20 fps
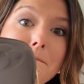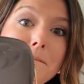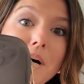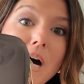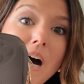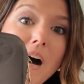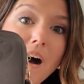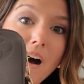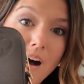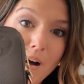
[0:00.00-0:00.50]

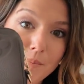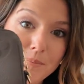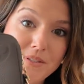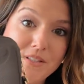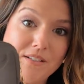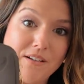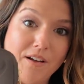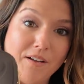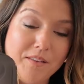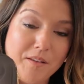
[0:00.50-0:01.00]

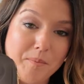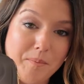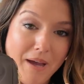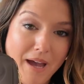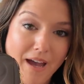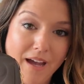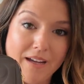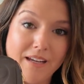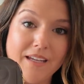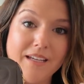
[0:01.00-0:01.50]
pops on the
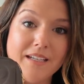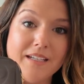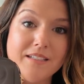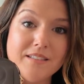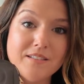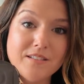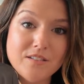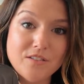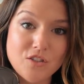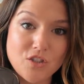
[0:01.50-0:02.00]
bag.
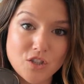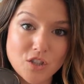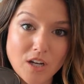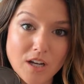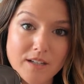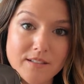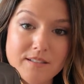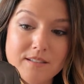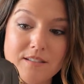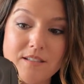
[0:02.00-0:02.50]
It's
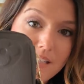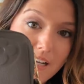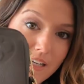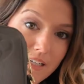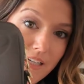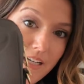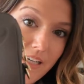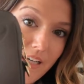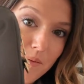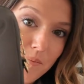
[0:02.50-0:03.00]
just
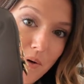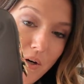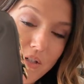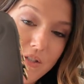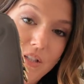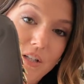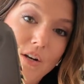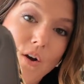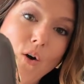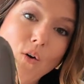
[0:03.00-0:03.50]
stunning in
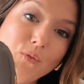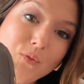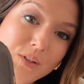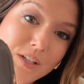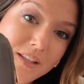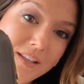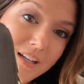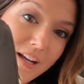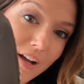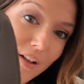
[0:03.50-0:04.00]
person.
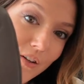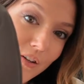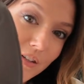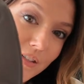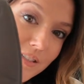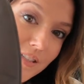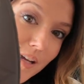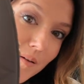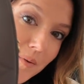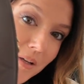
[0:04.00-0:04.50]
Hopefully the color
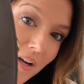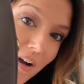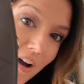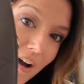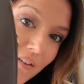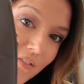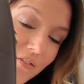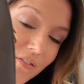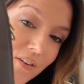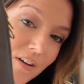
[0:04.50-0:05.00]
is coming
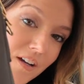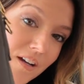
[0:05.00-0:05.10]
off.